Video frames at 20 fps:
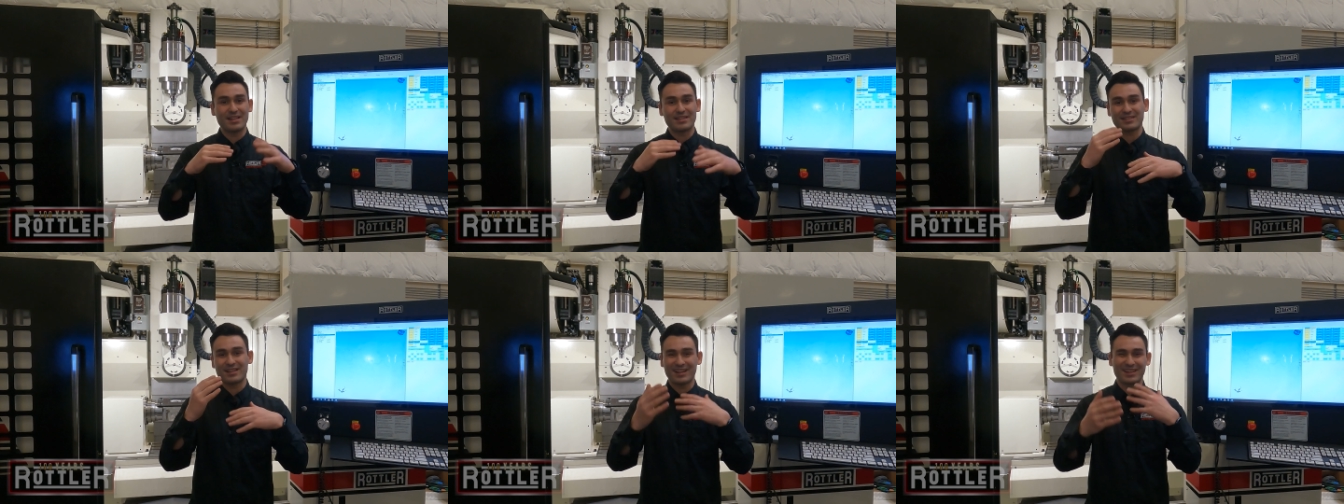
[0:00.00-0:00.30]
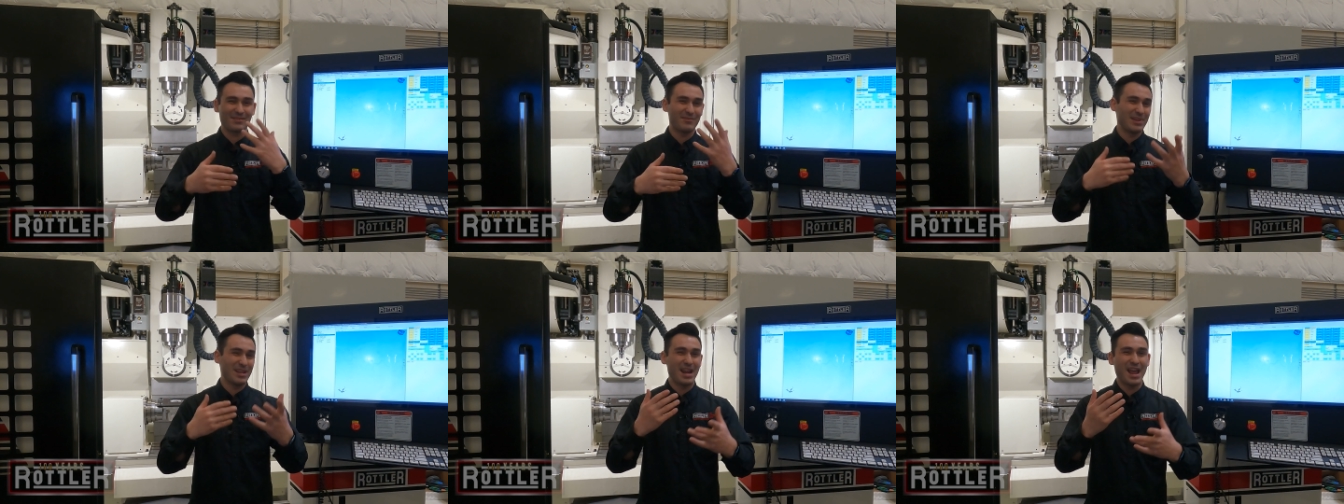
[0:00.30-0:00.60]
That's not
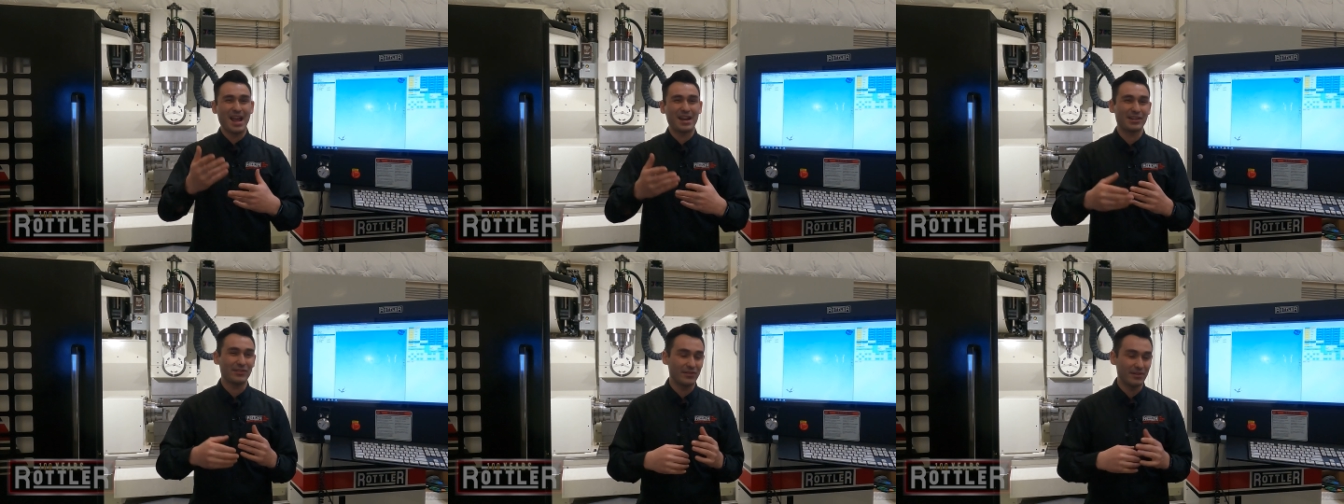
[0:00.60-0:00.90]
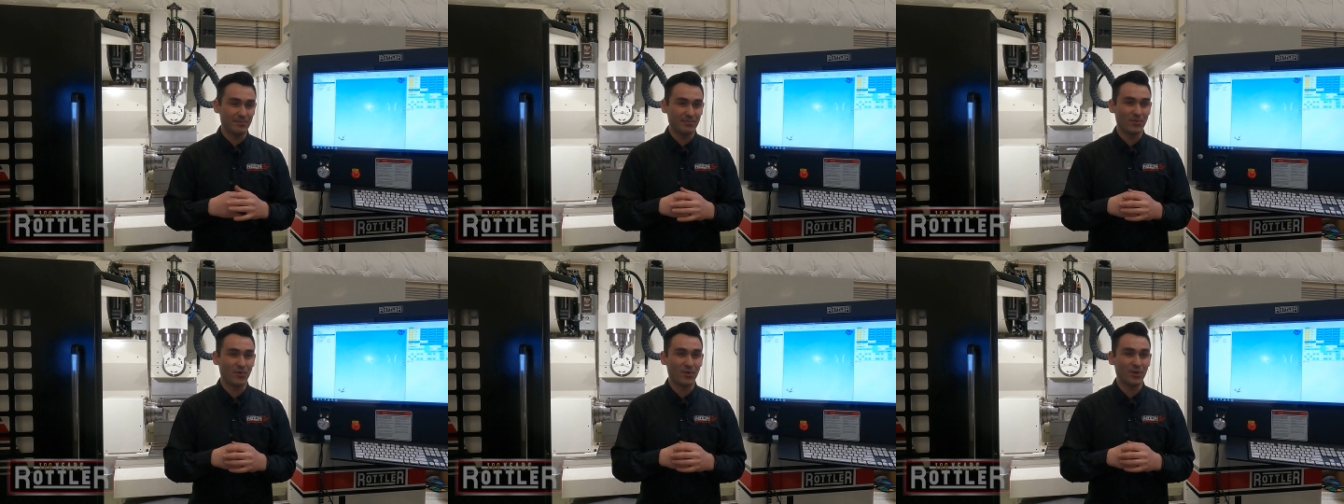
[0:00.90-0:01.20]
going to be an
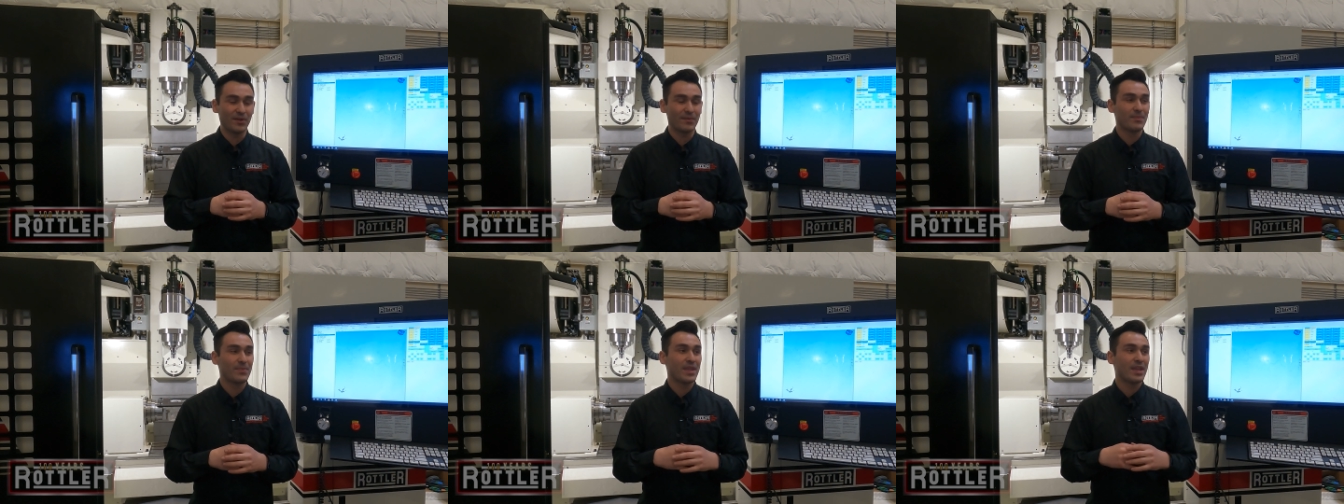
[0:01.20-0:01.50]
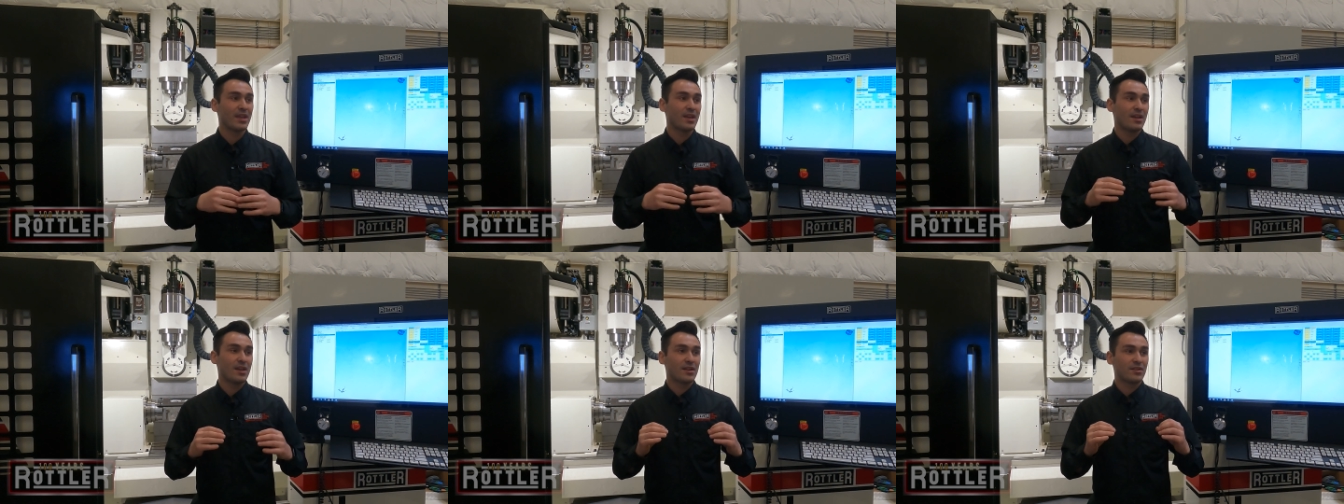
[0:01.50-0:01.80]
accurate port.
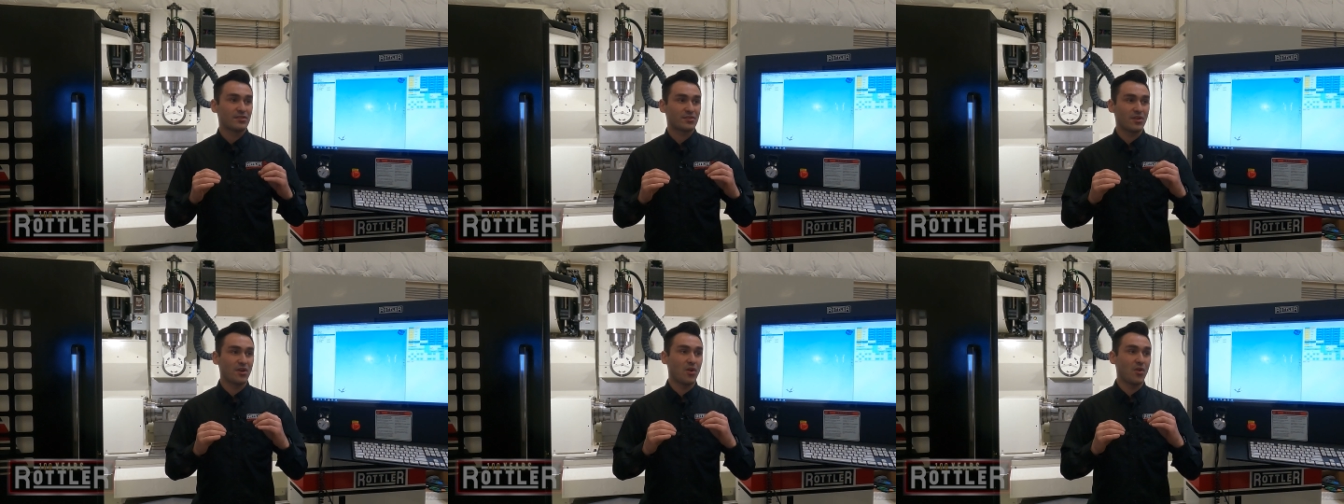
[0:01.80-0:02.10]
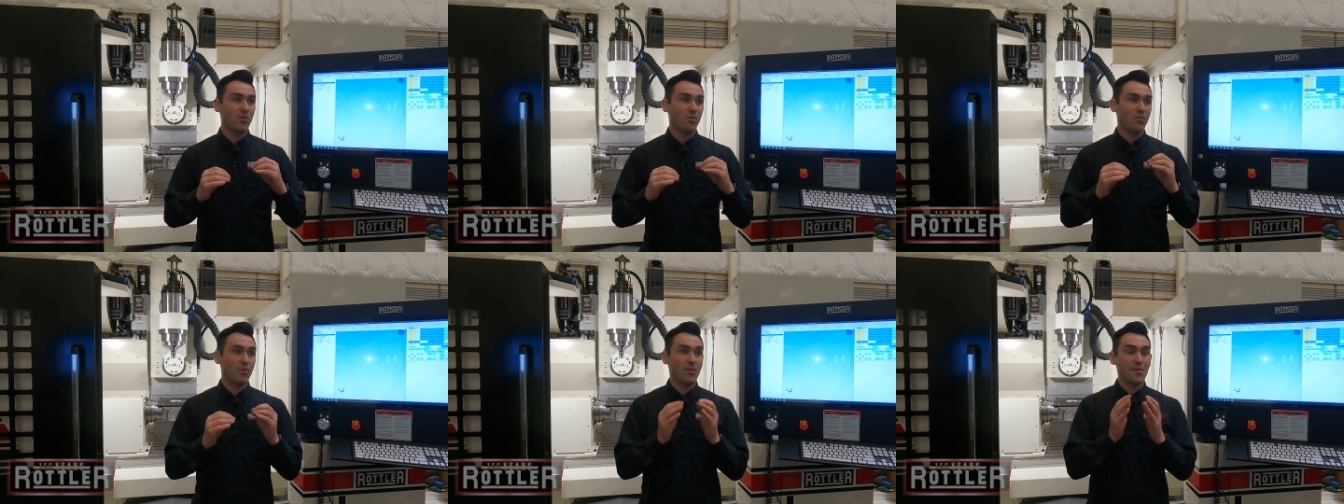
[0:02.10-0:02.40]

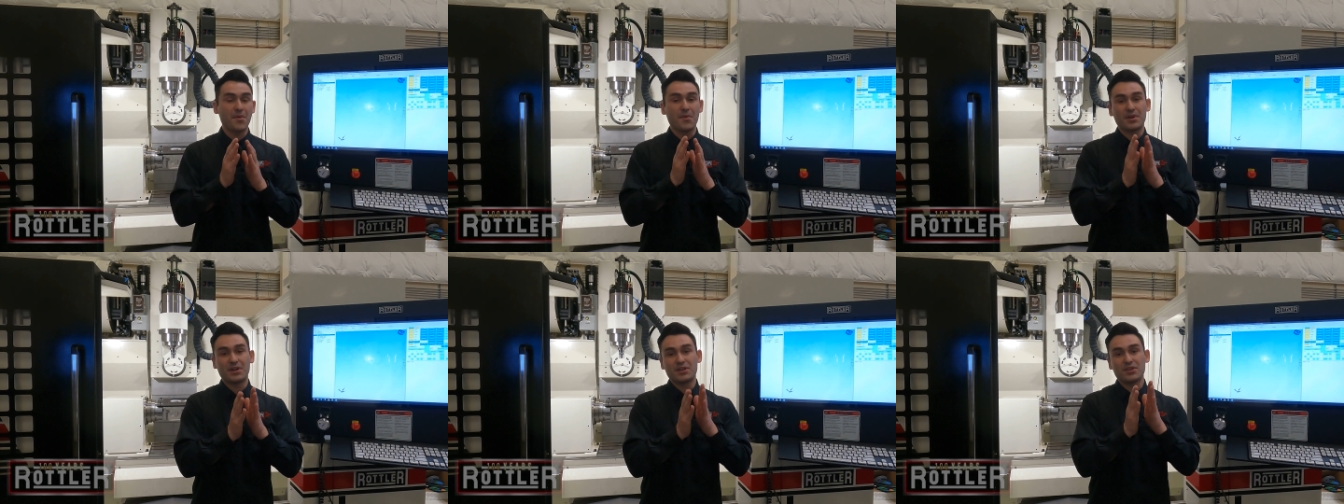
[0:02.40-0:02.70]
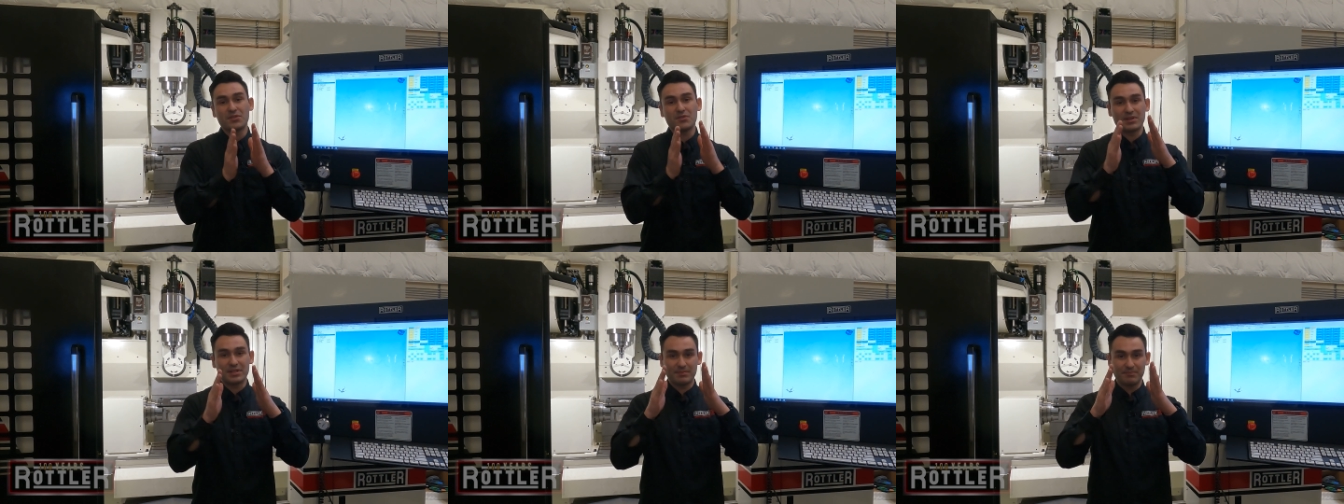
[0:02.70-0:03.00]
So what we want to
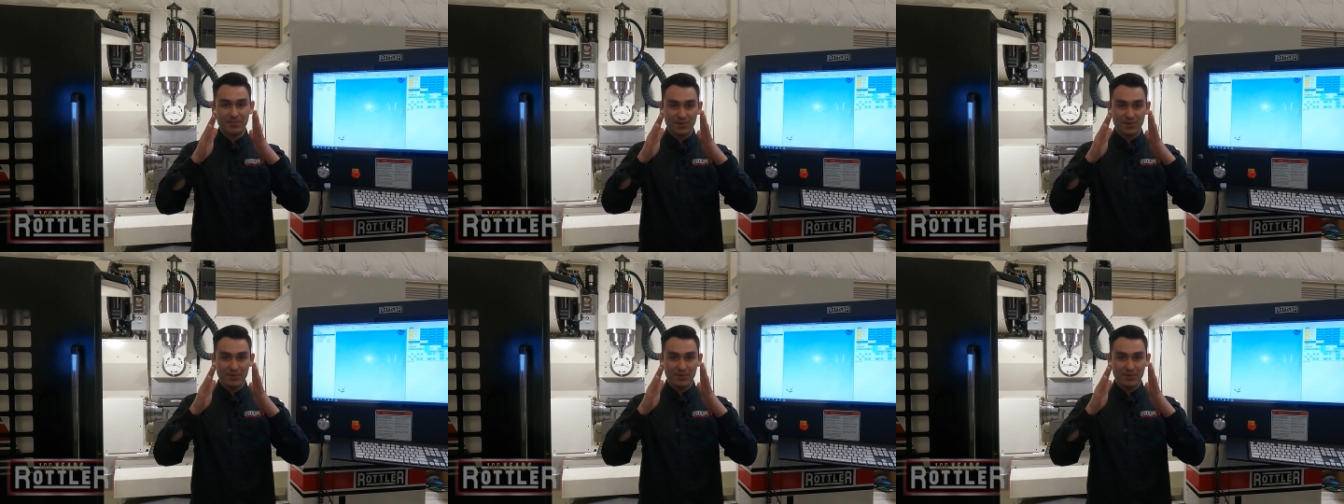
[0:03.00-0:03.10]
do is